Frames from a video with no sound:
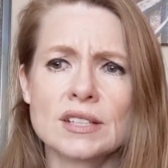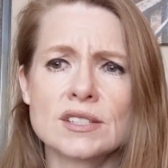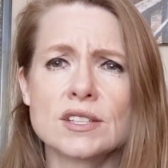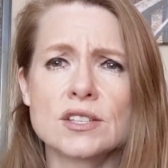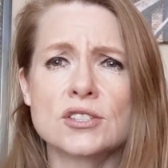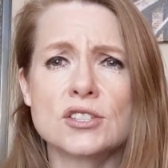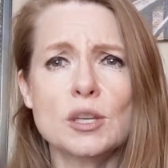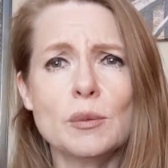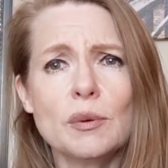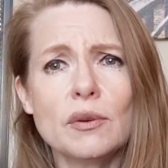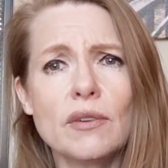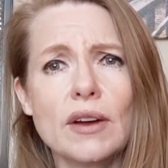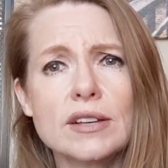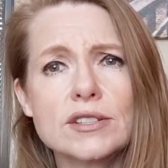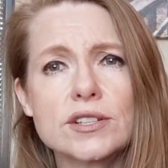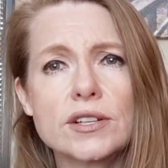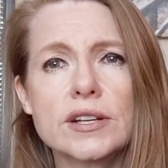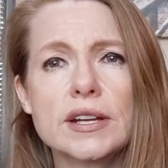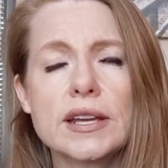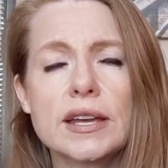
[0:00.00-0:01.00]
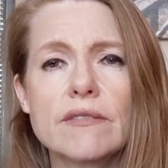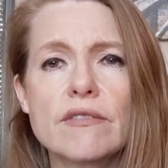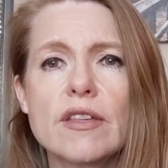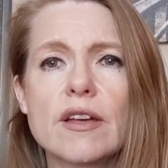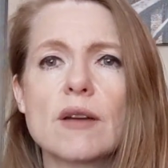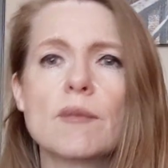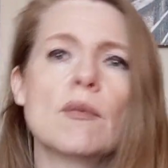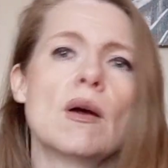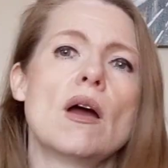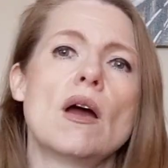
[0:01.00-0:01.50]
Is the supervisor going to
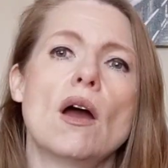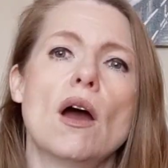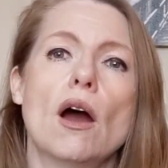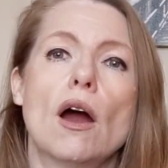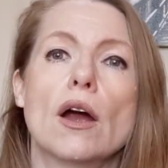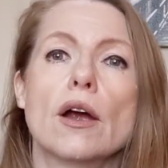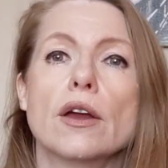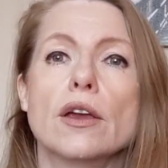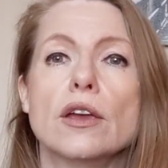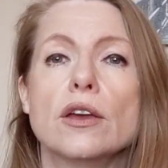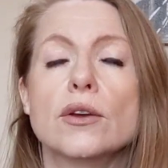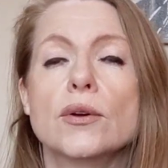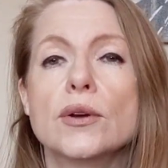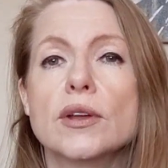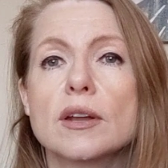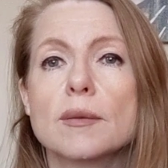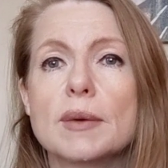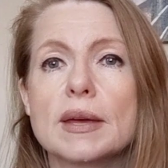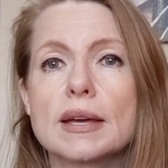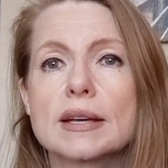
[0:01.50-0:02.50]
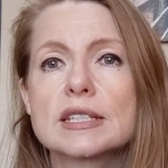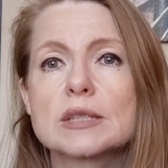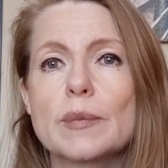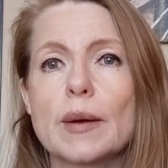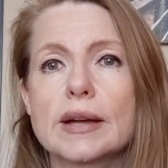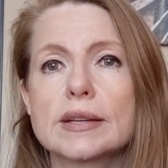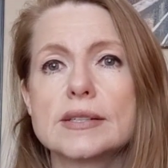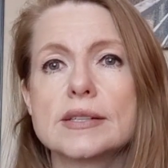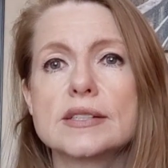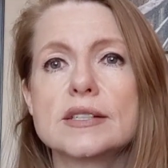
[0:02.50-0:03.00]
give them? Are you going to be
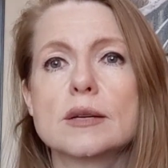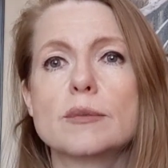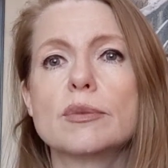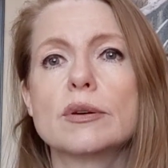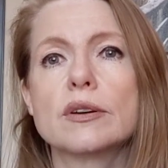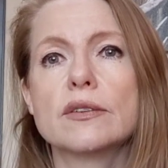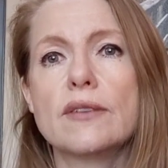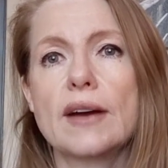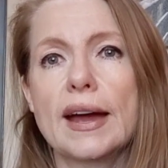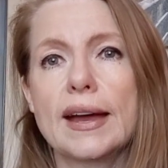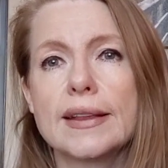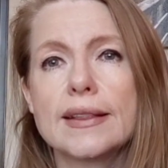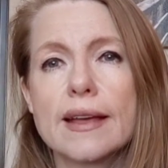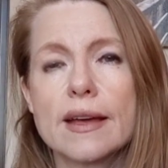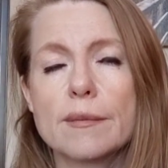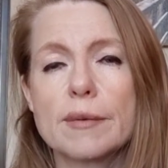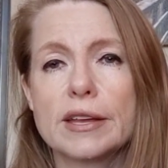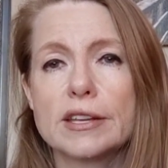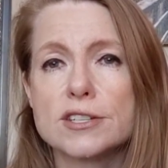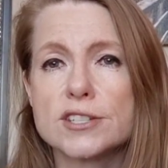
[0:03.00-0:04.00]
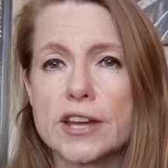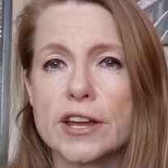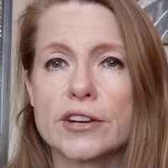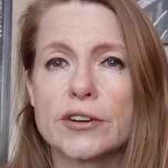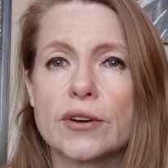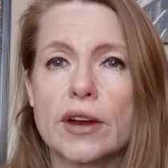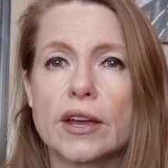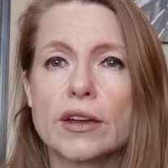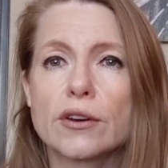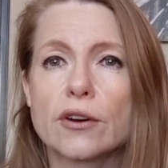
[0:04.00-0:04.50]
expected to provide them and
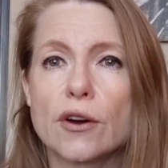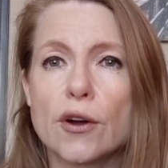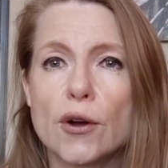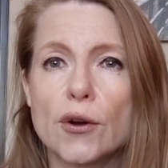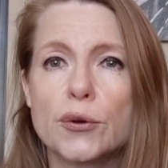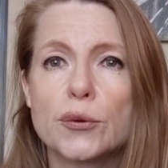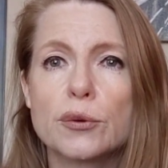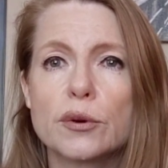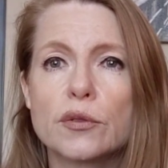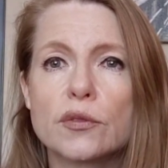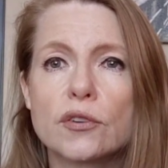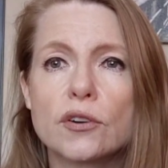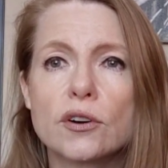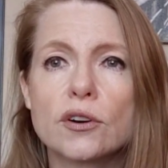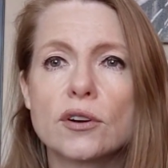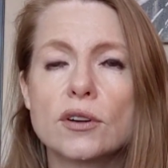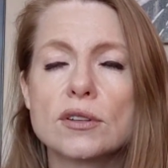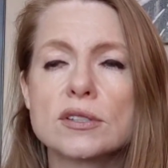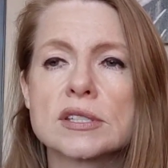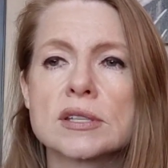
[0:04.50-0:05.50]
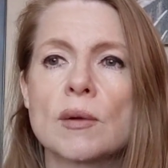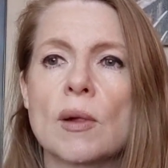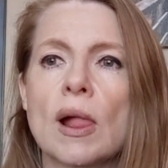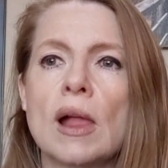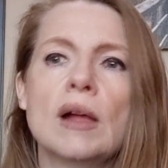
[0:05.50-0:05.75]
generate your own referrals?